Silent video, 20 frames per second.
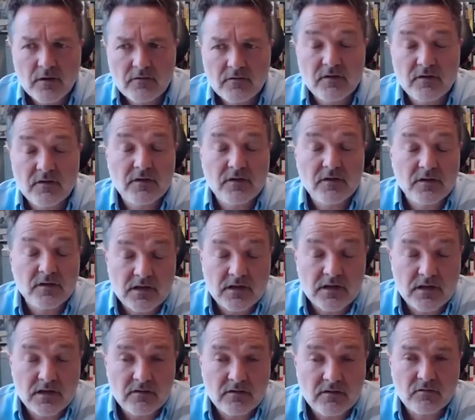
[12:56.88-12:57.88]
see the
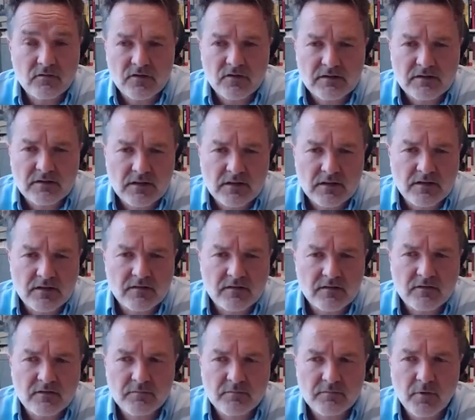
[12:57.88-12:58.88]
need to settle
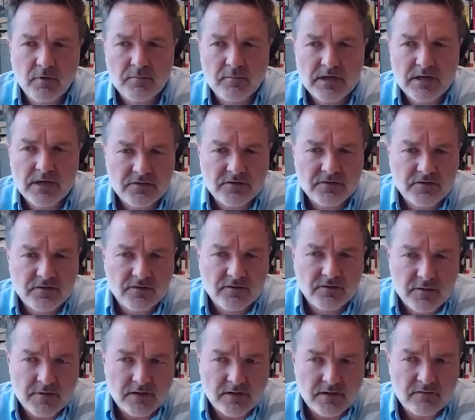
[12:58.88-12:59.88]
this by
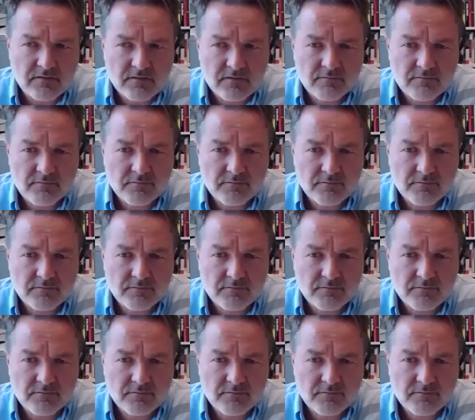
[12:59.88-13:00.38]
military means.